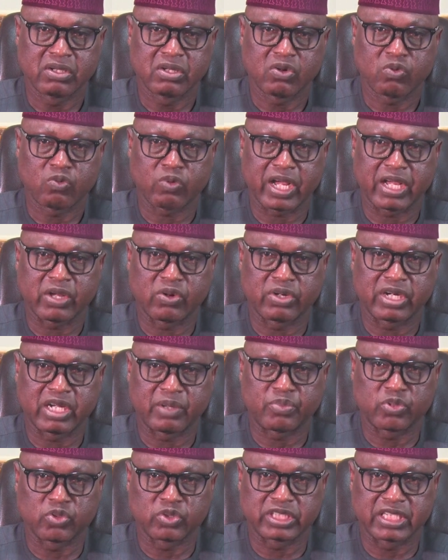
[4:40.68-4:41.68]
while other
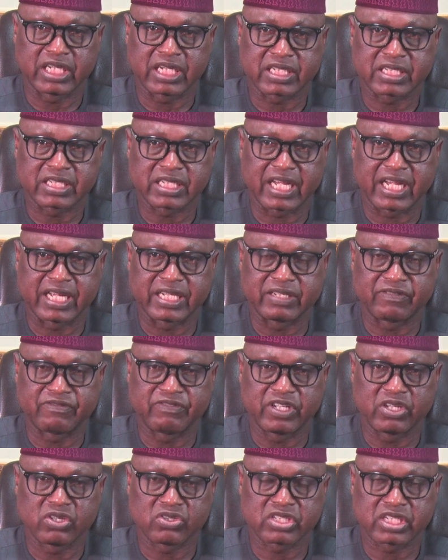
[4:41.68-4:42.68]
projects are in the
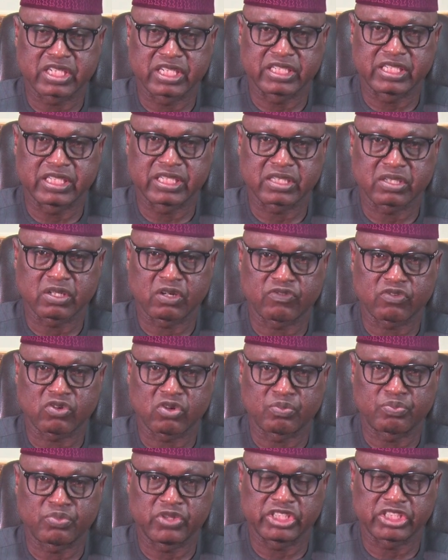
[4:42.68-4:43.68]
various stages of
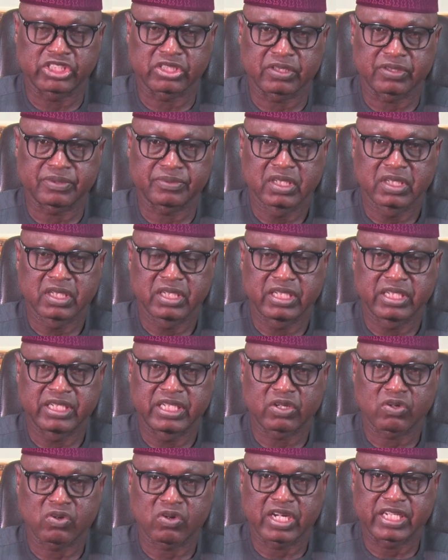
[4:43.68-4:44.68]
completion. In the
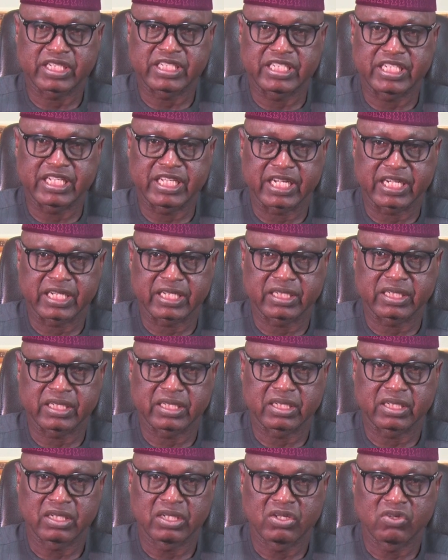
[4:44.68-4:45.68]
current year,
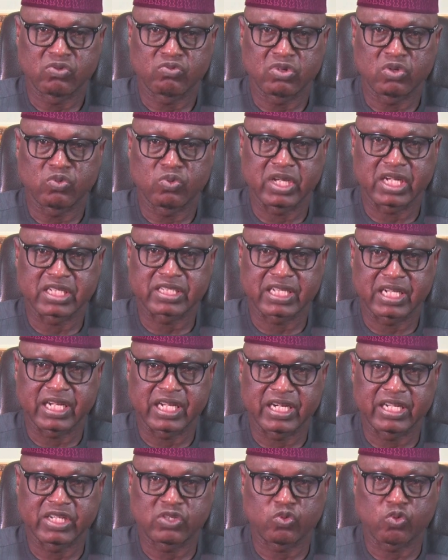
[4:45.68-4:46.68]
we will
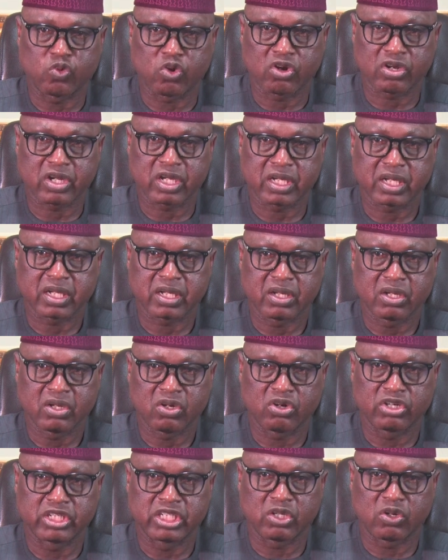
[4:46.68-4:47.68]
accelerate work
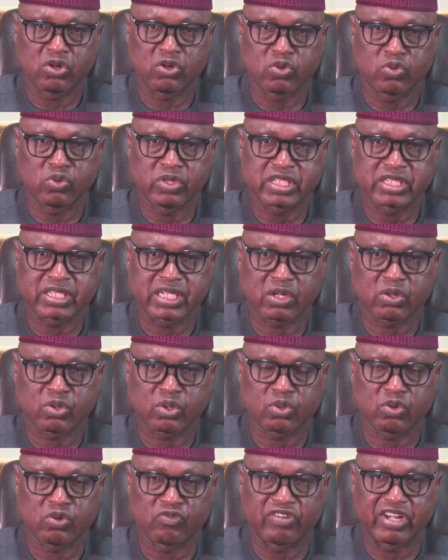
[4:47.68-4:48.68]
on the ongoing second
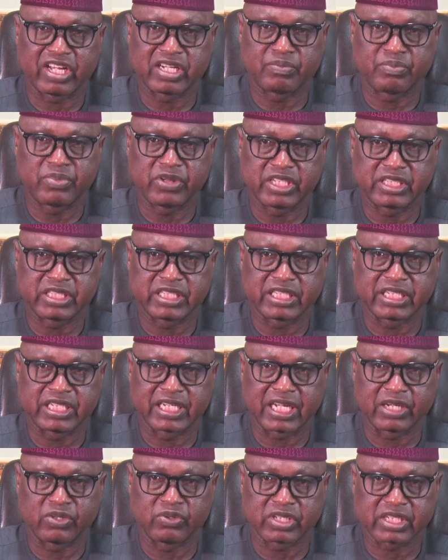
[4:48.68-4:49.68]
overhead bridge in
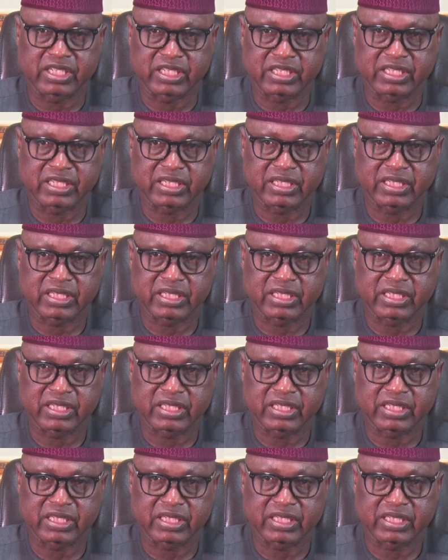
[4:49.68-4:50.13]
Ado-Ekiti,